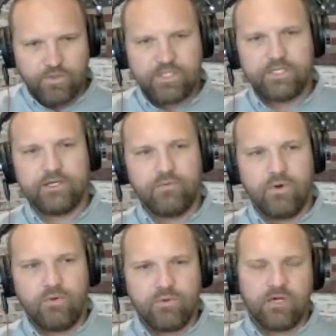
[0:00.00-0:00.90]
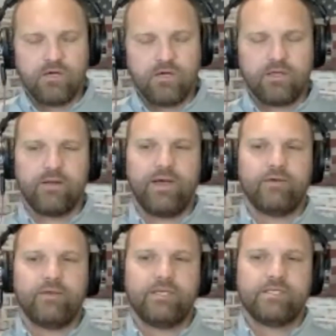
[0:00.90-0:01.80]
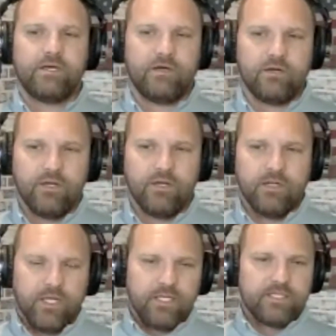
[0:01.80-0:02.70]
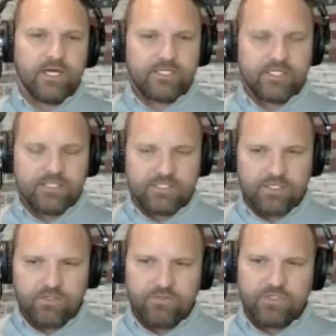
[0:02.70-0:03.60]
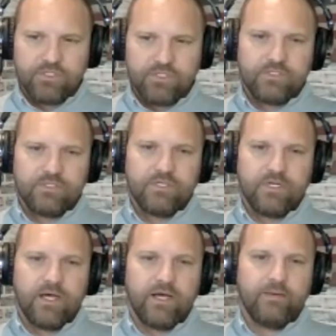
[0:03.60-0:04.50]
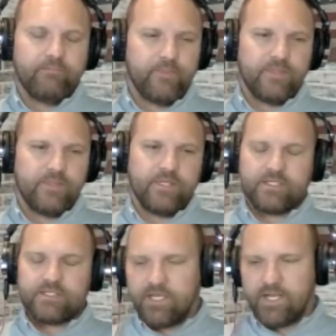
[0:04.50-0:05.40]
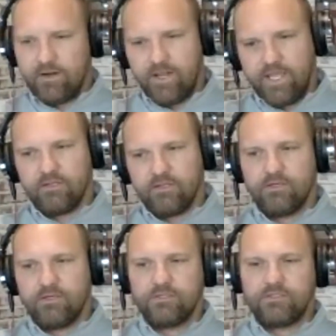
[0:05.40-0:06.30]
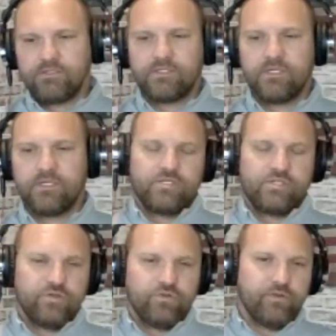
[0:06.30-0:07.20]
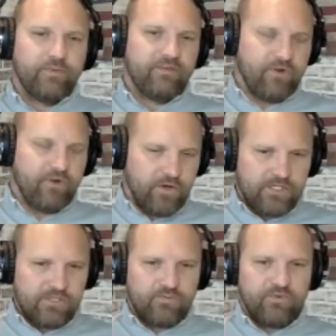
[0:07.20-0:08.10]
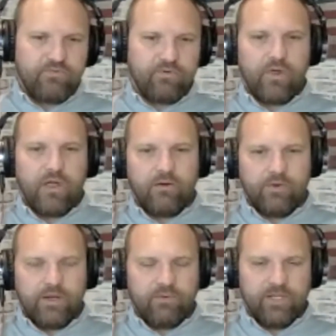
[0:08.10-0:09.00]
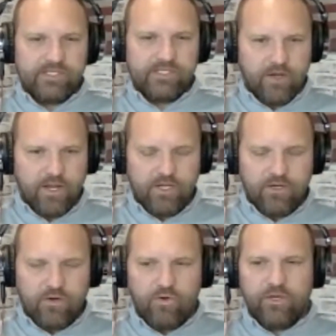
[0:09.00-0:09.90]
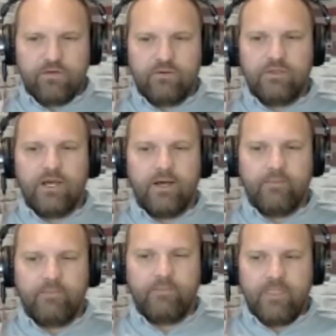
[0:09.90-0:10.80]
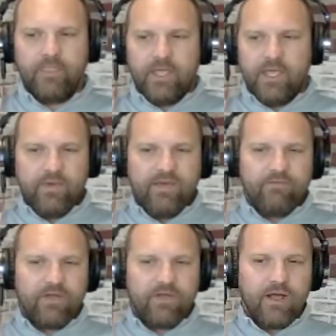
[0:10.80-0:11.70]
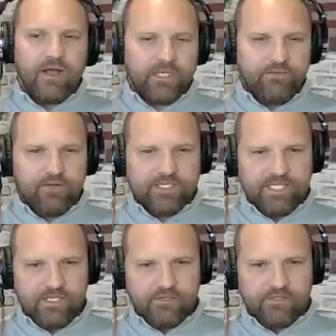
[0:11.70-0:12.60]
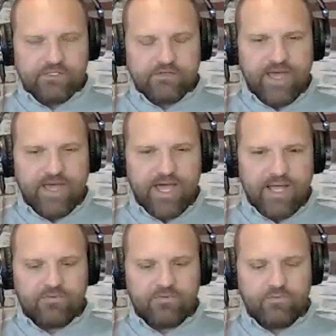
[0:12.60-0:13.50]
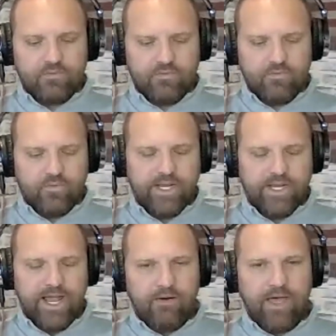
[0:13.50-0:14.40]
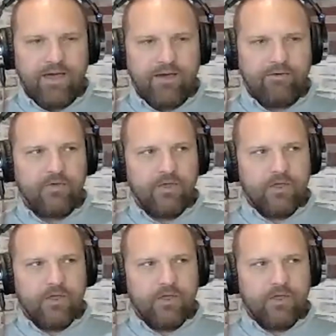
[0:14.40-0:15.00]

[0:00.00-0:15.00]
unitary, what we're talking about is our ducted solutions, ducted air handlers, soon to be furnace. We've already released our A-coil, and we have a couple of different tiers of that. So we now have